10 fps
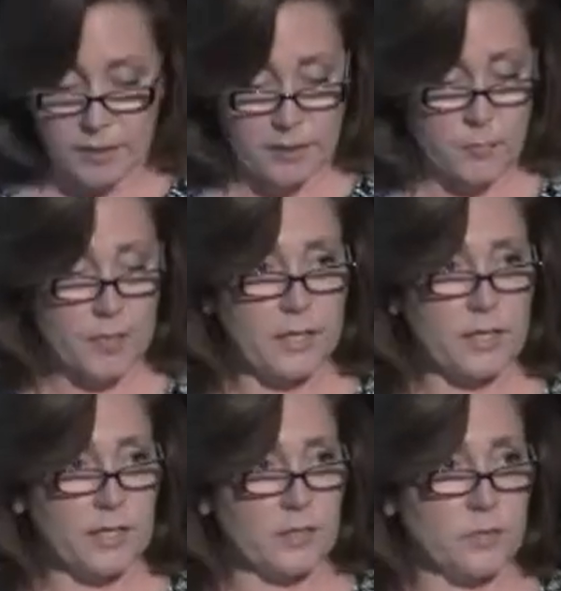in the
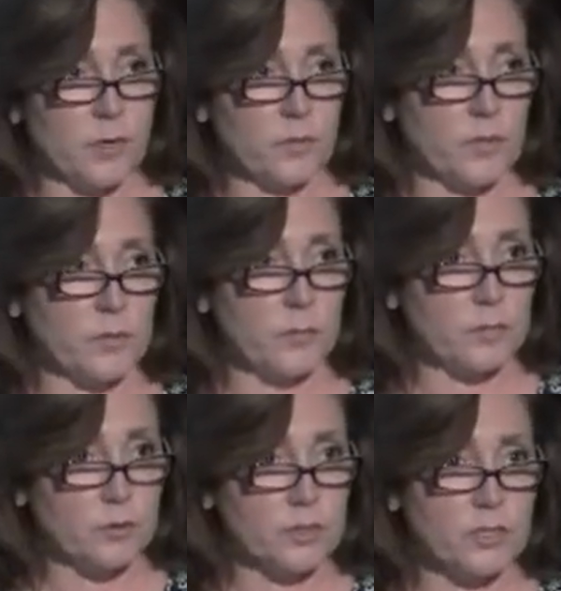beginning is where most
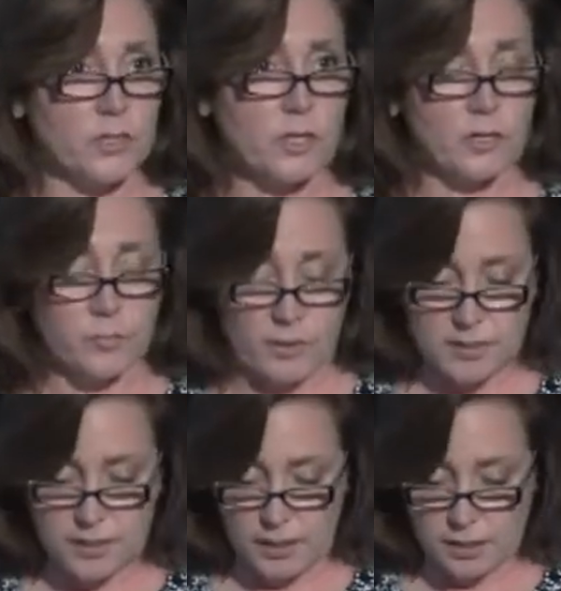people should start a
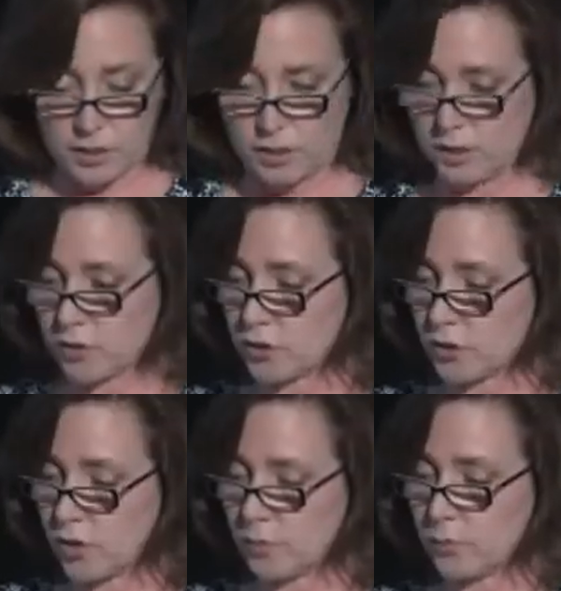presentation, and
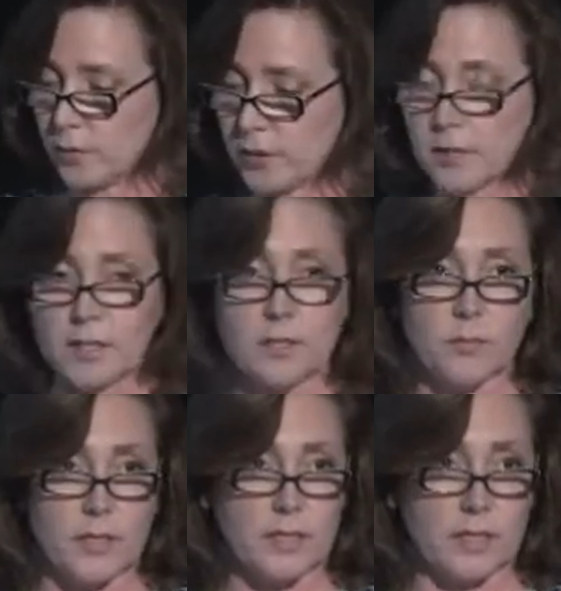so with in
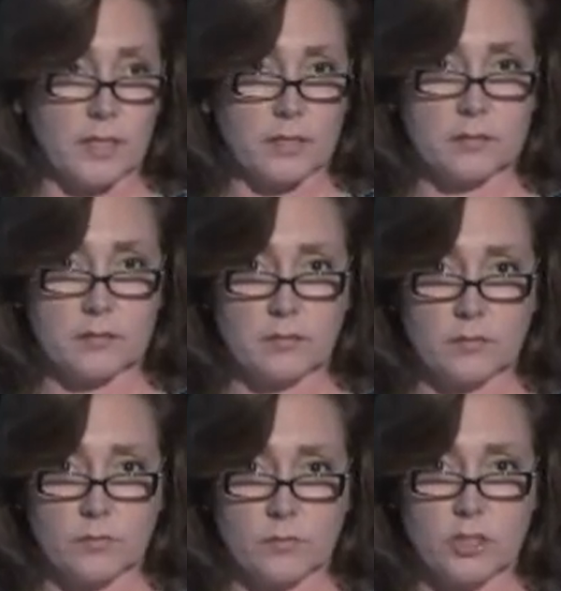the beginning,
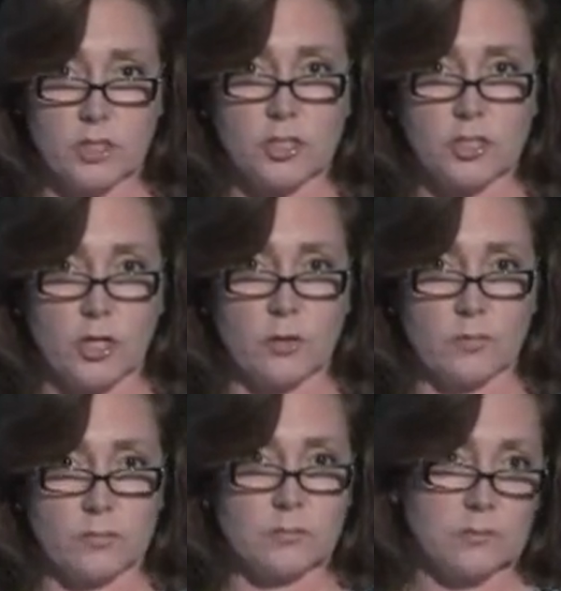we should
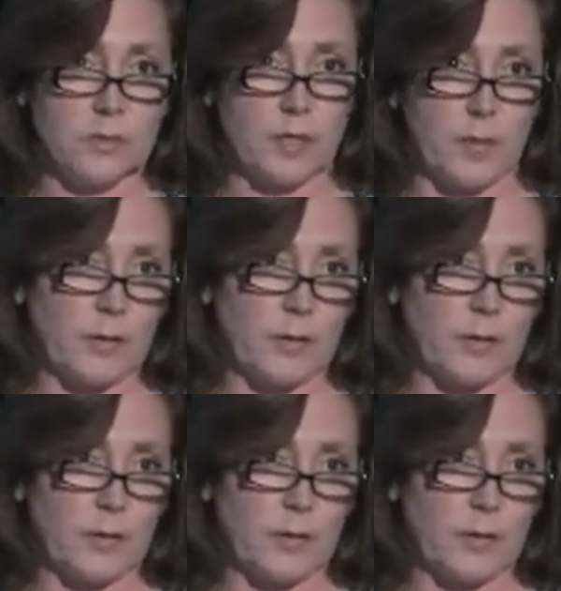show a